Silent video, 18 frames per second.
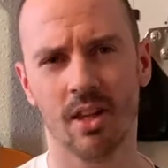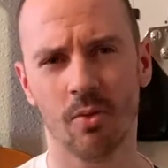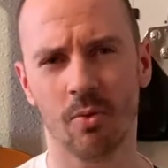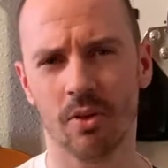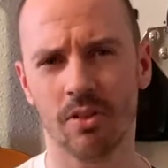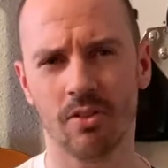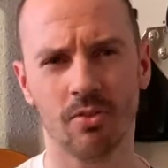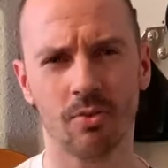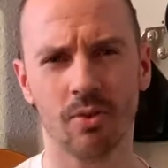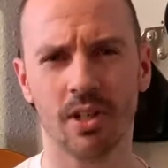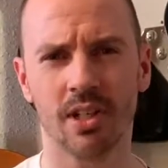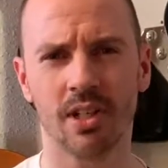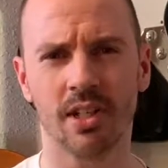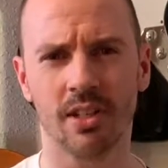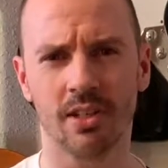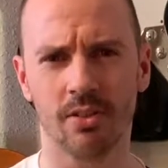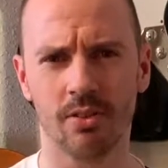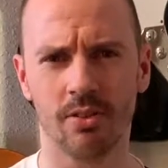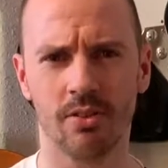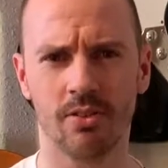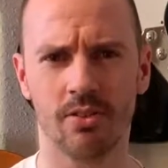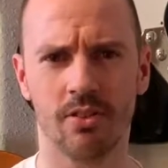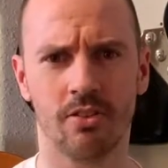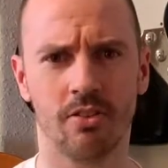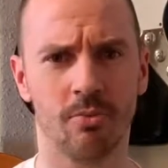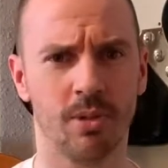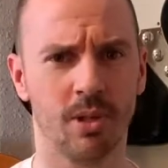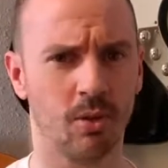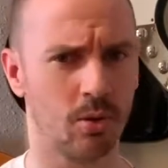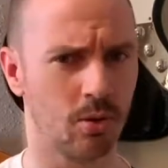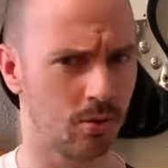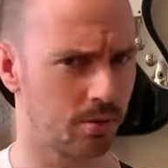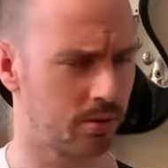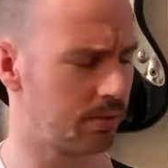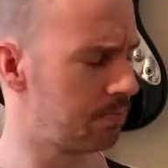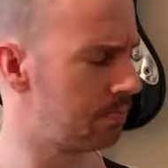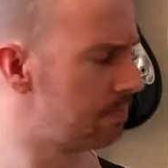one's rarely used, it's a bit awkward,